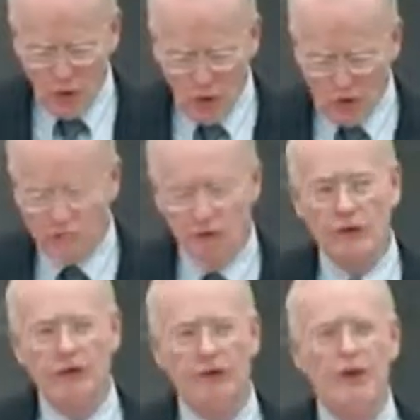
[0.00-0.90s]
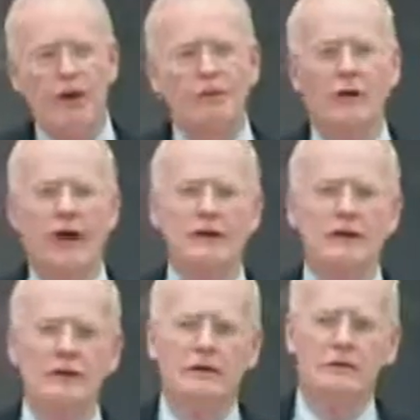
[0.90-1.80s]
which is centered around the
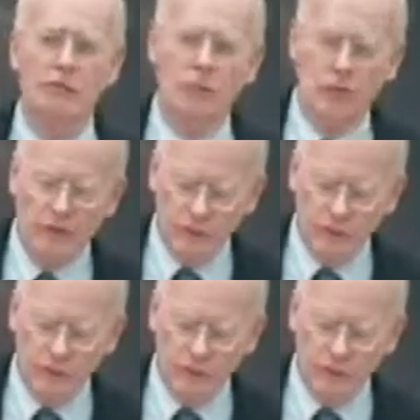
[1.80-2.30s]
idea of global